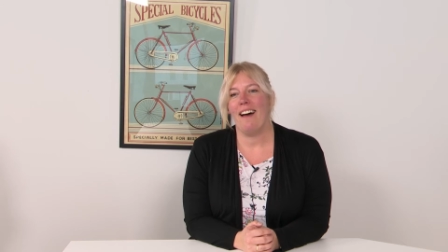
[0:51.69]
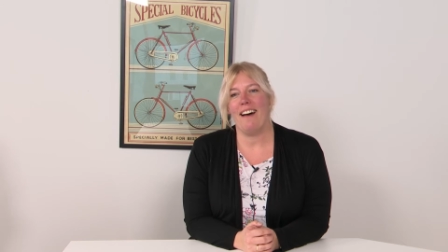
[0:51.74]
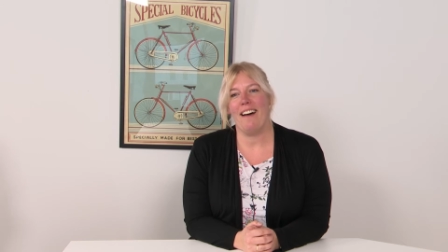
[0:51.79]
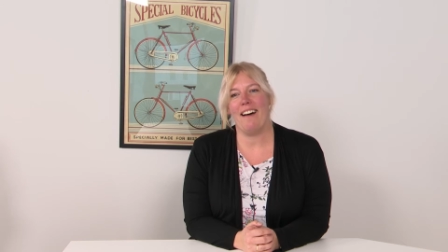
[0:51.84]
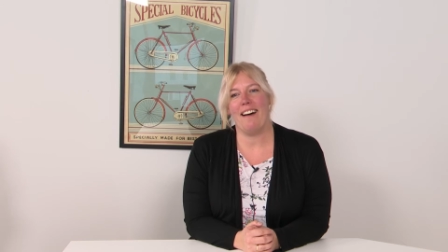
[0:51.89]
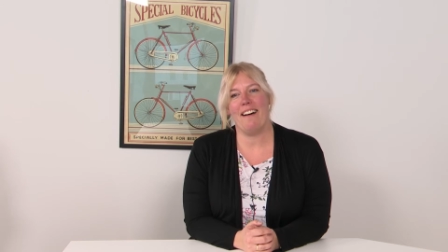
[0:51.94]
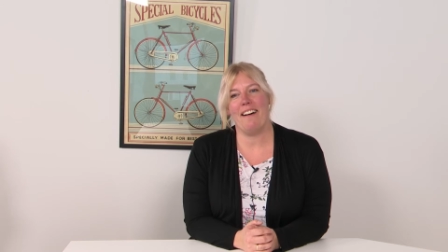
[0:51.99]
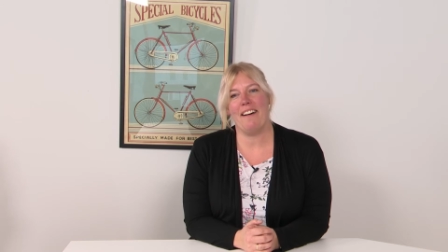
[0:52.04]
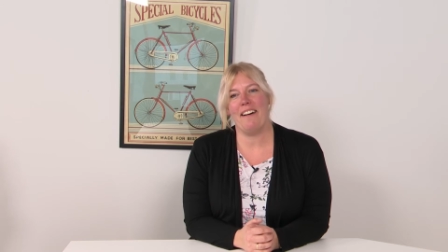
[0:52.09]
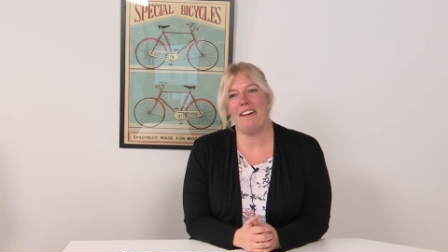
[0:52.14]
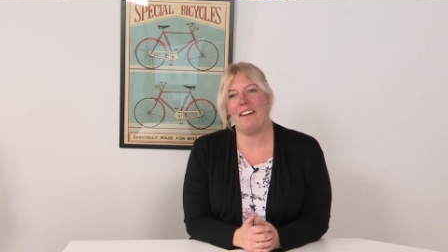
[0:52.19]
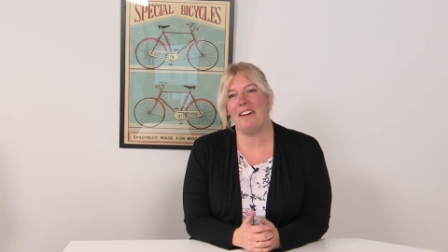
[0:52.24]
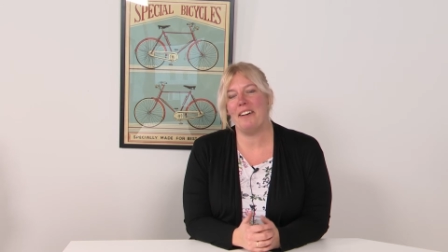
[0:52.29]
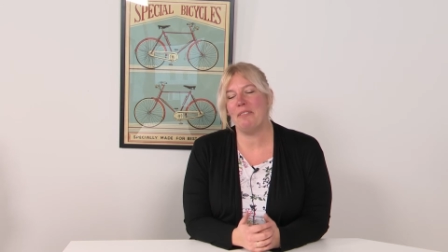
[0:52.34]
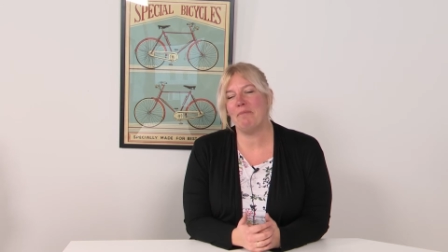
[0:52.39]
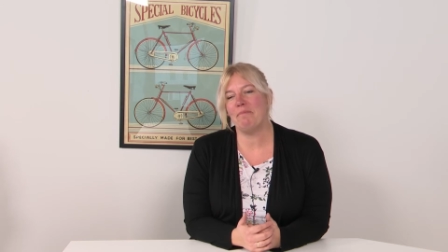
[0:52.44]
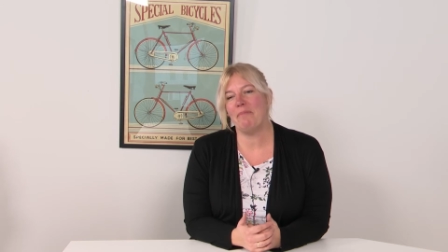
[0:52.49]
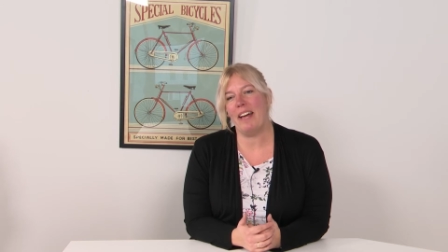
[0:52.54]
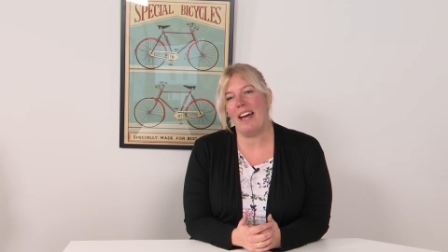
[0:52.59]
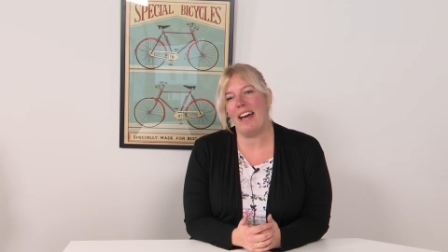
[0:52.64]

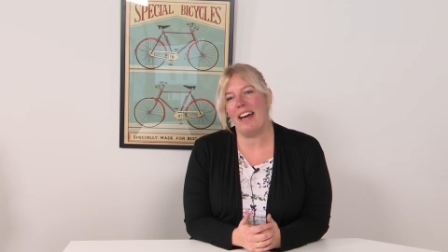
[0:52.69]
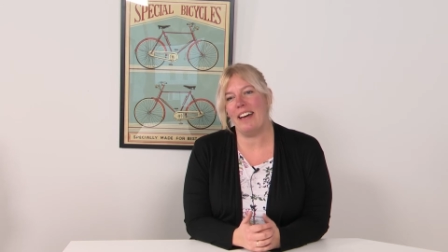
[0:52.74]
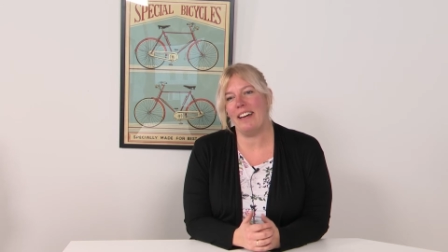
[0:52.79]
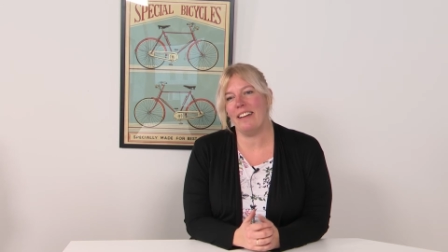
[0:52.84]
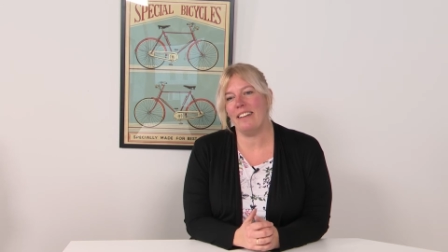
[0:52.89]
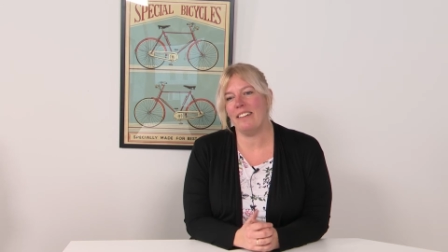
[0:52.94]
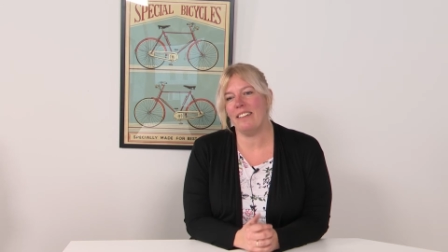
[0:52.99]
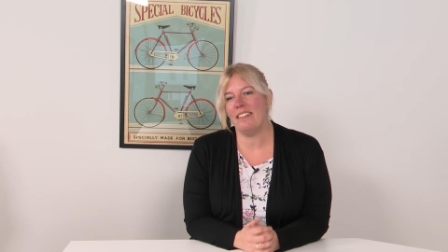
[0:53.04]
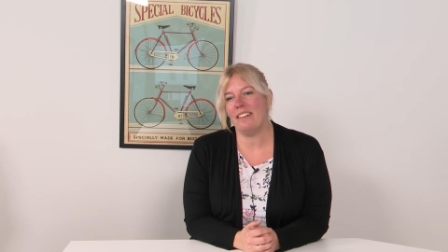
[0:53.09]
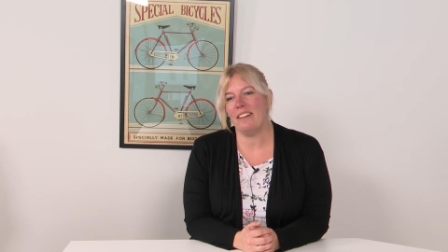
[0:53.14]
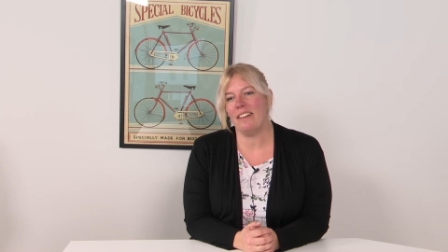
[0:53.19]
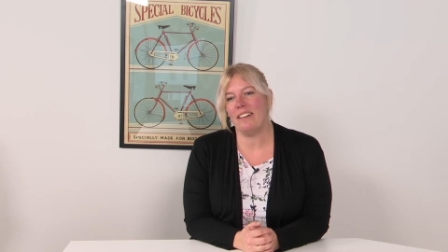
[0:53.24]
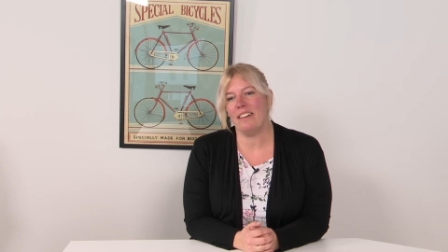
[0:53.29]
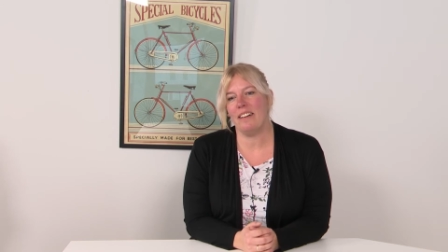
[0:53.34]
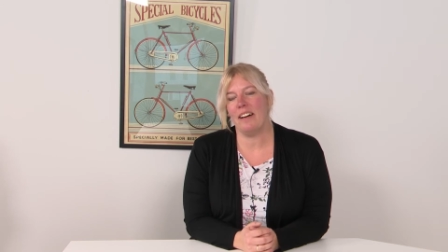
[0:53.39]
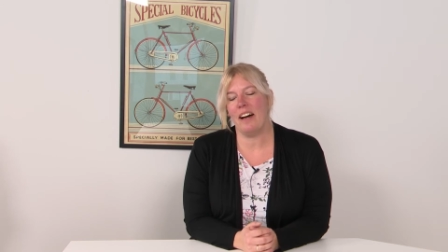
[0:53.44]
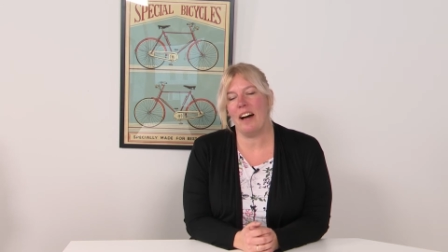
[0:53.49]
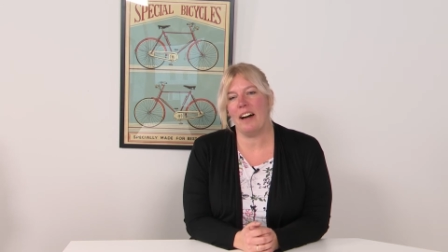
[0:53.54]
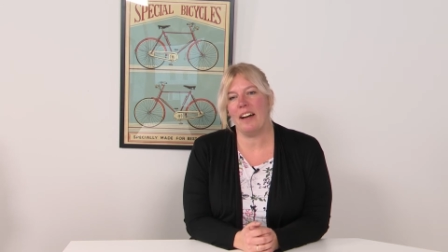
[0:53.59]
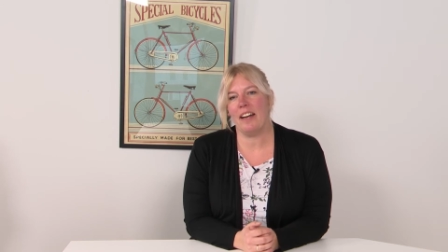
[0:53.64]
I
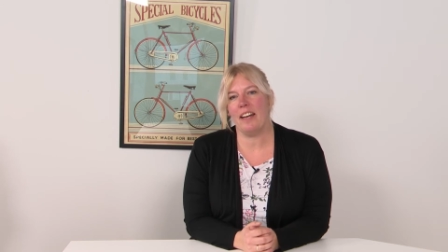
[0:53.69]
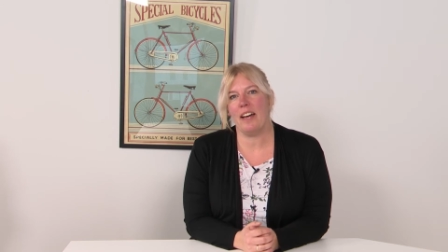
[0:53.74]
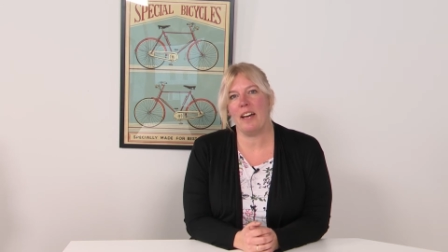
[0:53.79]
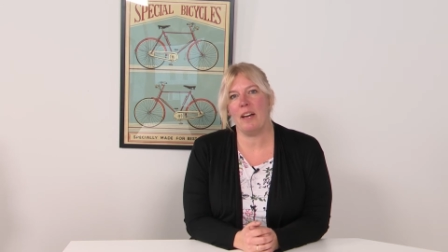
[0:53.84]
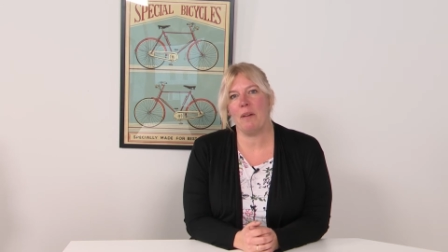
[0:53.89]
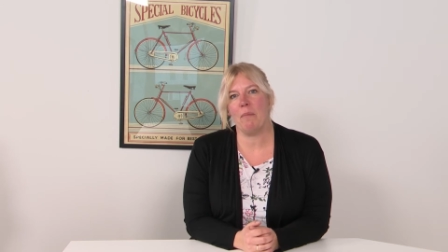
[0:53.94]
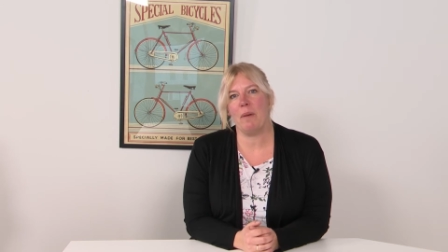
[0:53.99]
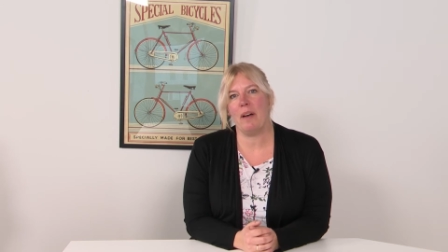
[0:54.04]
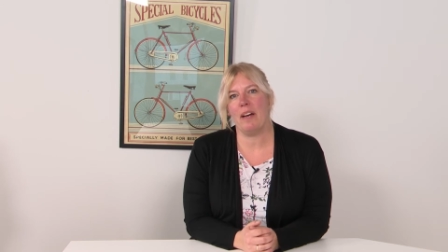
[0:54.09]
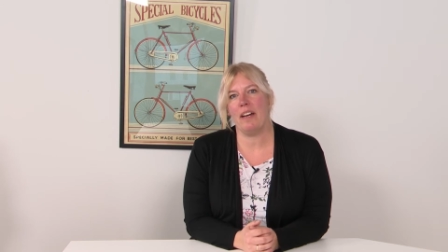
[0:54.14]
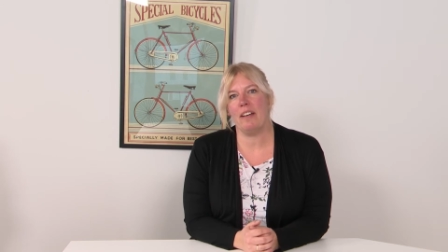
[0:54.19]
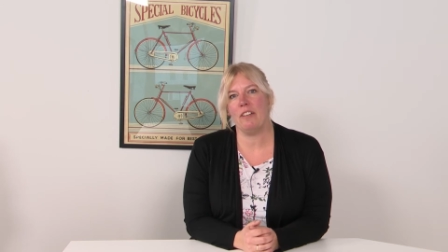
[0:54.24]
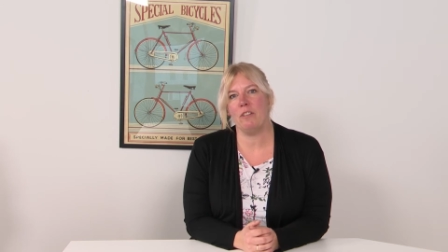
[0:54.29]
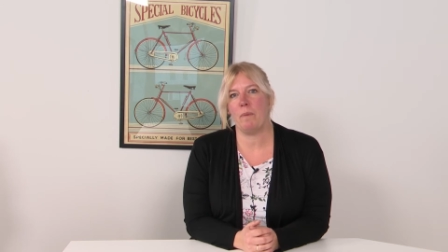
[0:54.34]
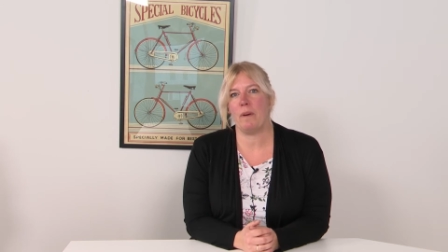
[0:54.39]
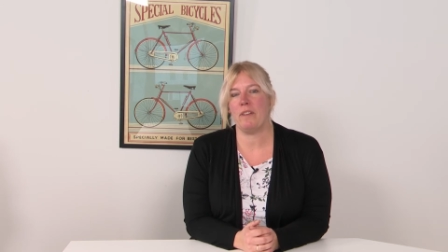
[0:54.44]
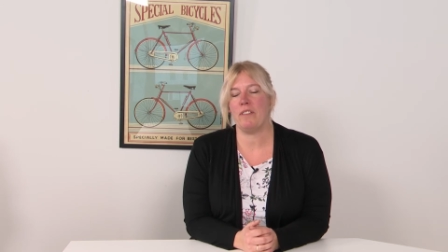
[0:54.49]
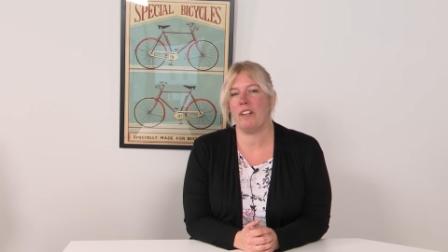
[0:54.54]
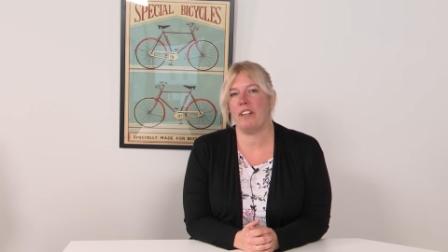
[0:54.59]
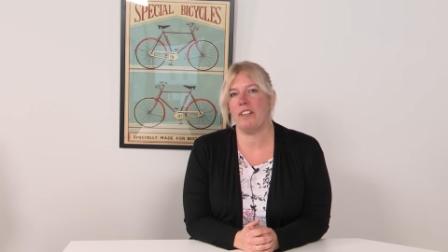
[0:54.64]
am a
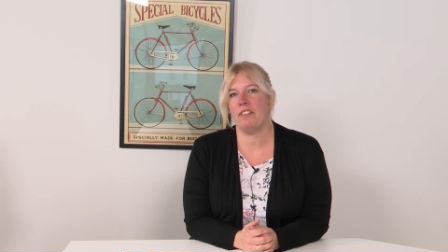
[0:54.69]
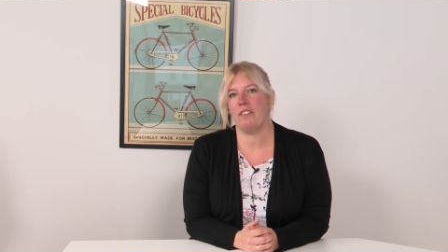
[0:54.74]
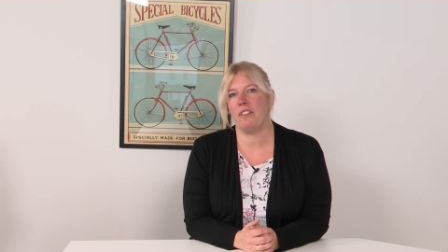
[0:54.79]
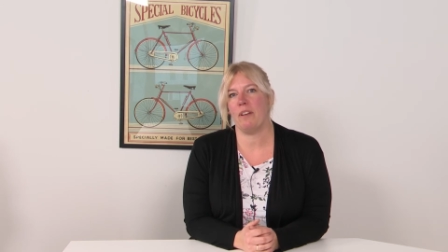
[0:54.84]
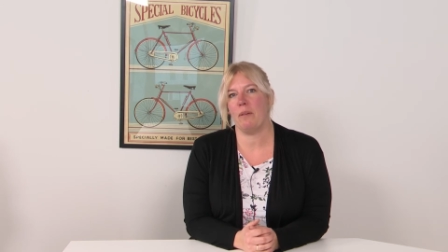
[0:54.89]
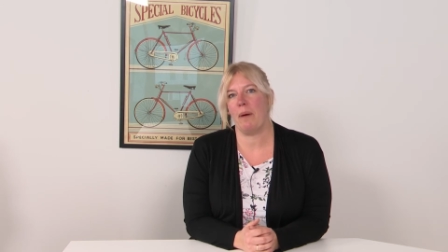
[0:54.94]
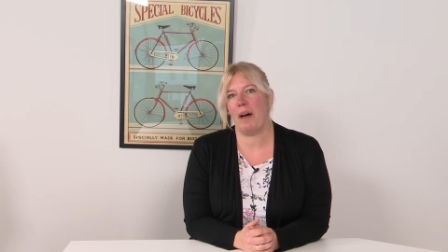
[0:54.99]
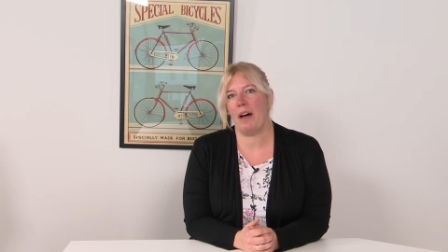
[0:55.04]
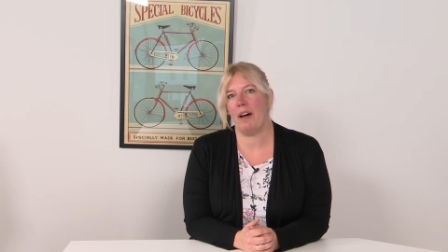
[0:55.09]
specialist